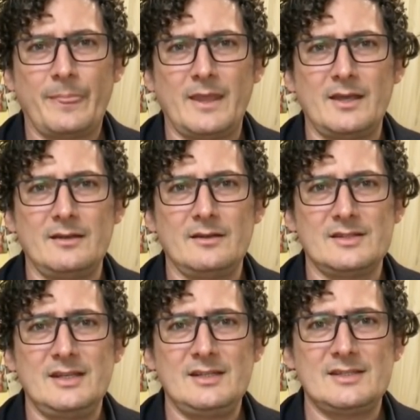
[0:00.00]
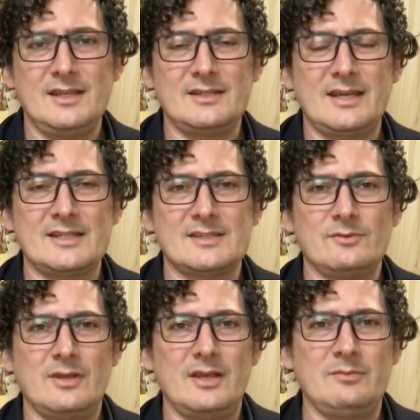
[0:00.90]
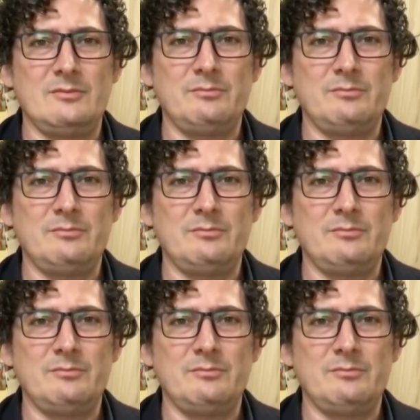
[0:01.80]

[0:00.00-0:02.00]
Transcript: That the C D C test had